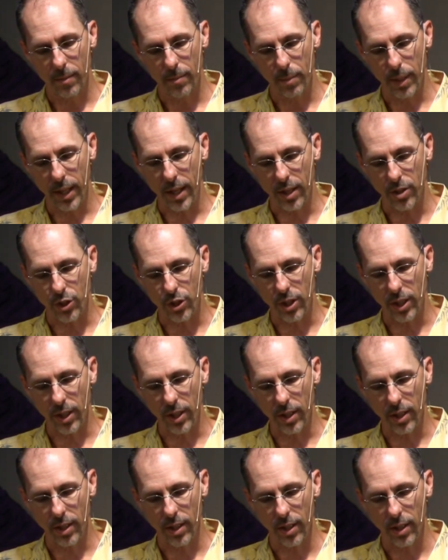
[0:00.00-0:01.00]
because
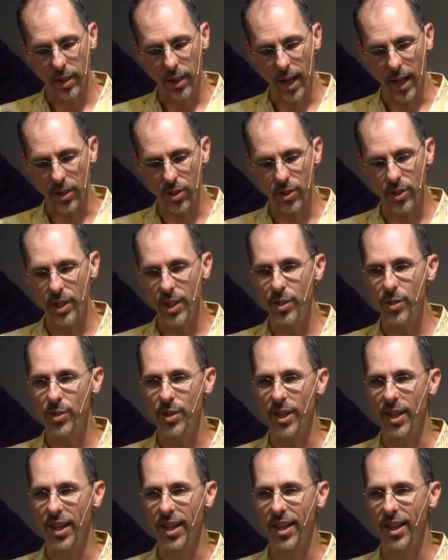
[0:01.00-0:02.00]
she got
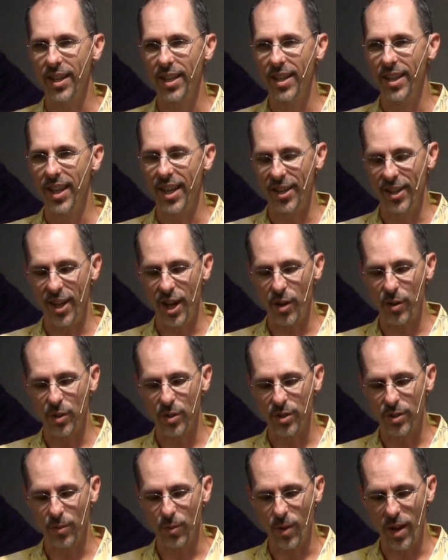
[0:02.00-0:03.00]
seasick and
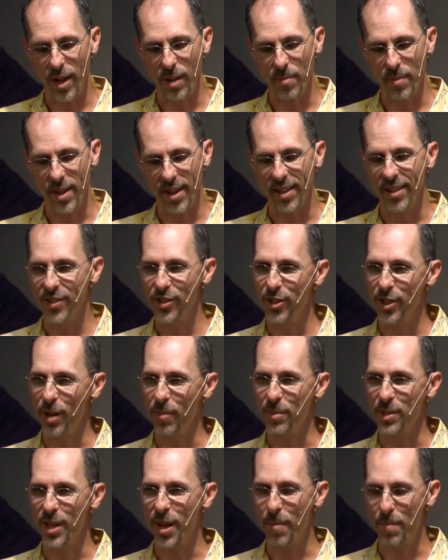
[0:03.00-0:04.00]
noticed, wait a minute,
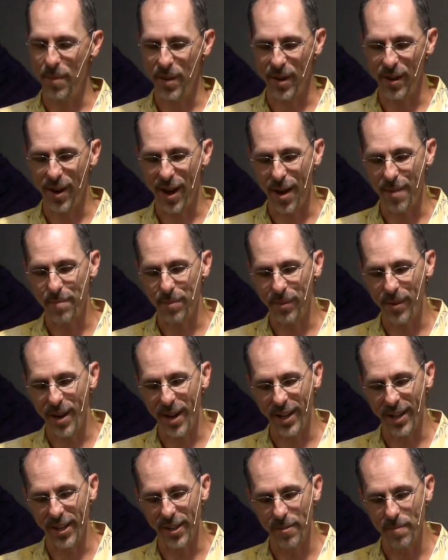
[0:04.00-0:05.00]
something's up here, I'm
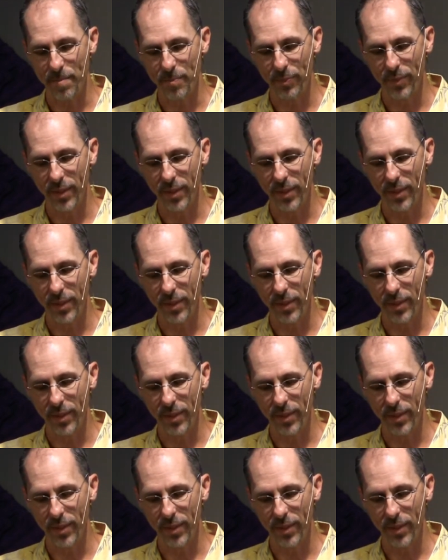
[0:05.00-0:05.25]
pregnant.